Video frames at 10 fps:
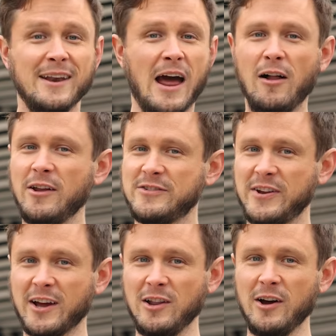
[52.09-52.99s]
Now let's
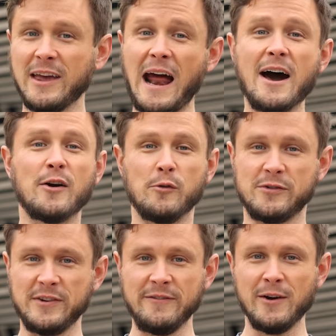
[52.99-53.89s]
take a look at how to
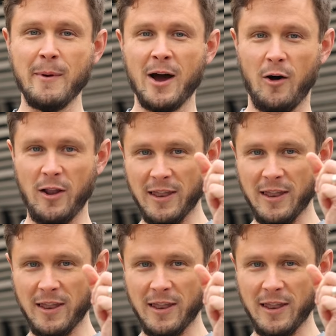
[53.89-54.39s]
receive your mail.